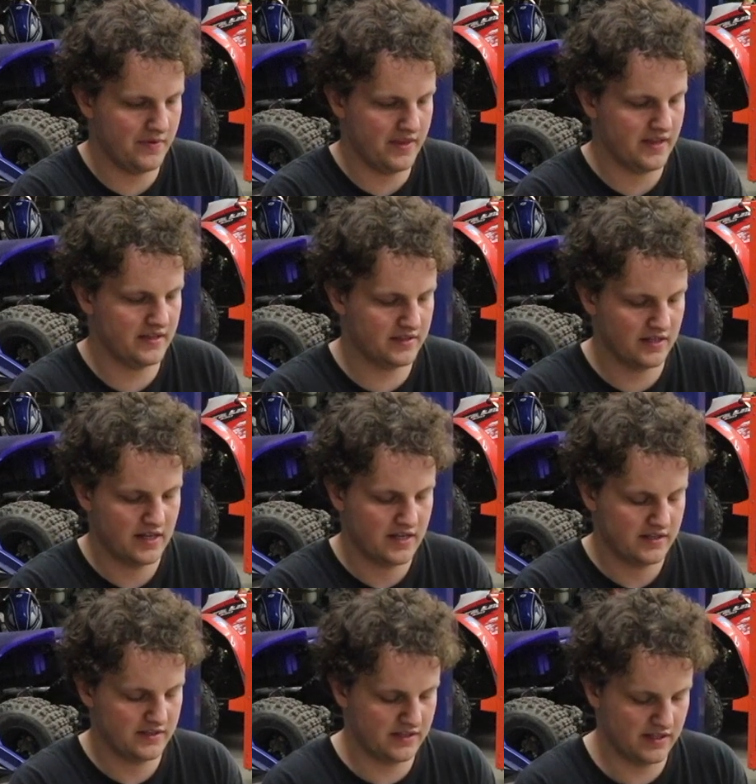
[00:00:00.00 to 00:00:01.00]
of this
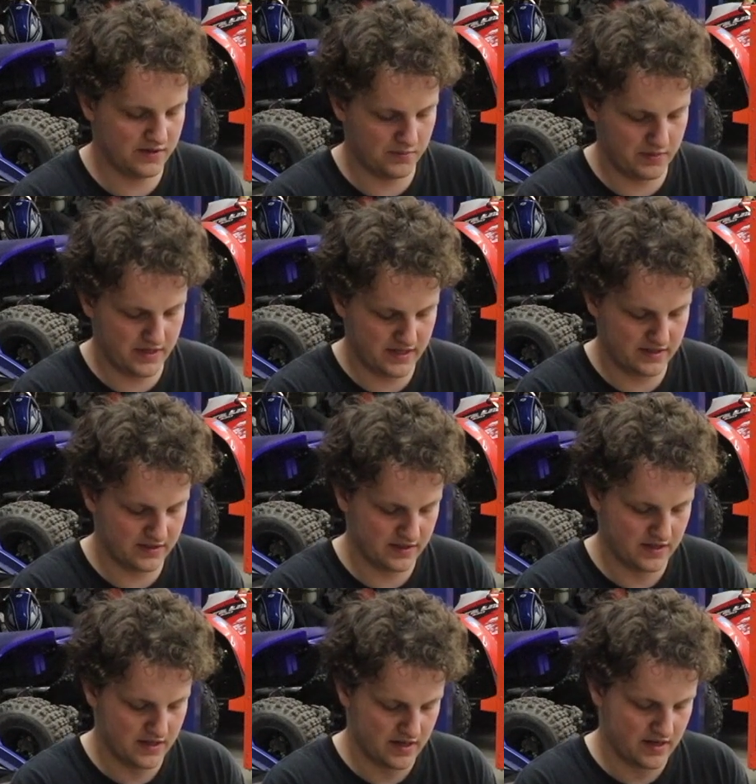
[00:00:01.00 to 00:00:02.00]
centerpiece,
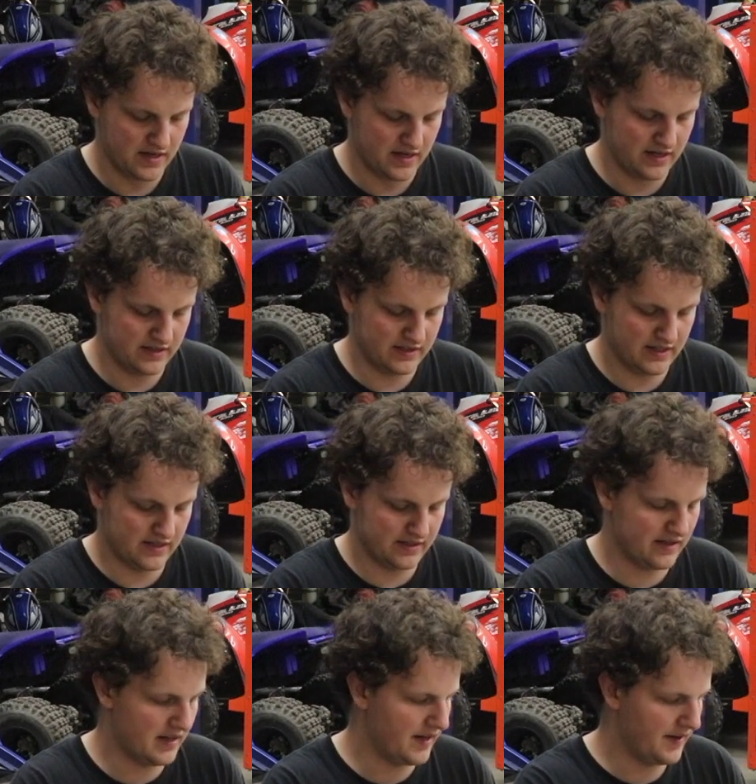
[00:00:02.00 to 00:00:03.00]
and
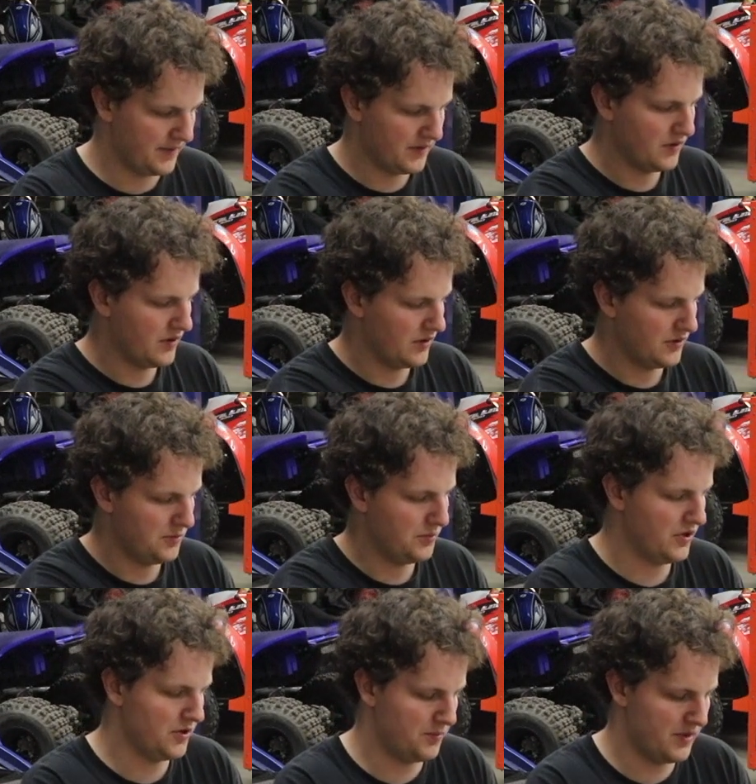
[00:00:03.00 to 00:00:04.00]
then you
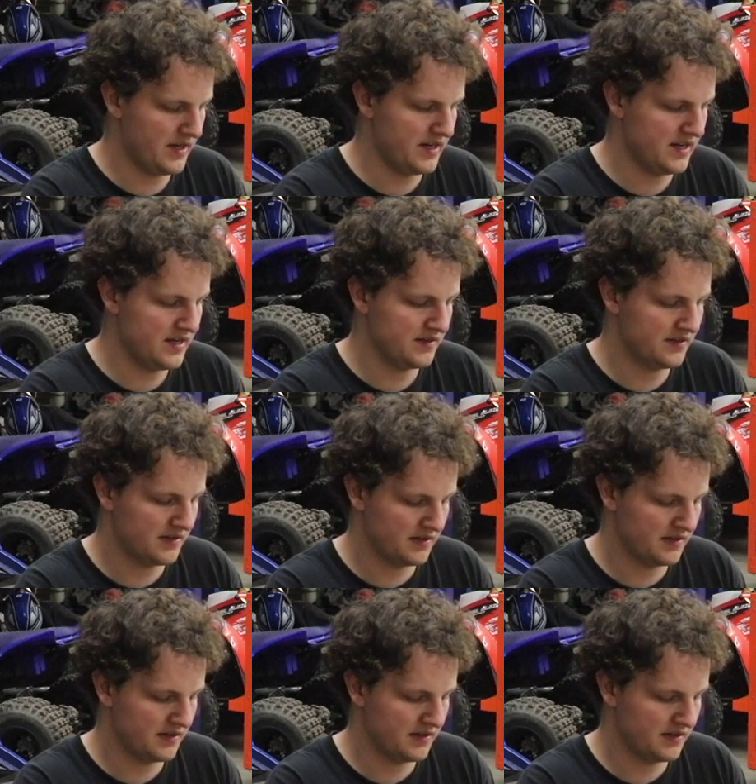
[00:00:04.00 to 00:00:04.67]
put your pin in,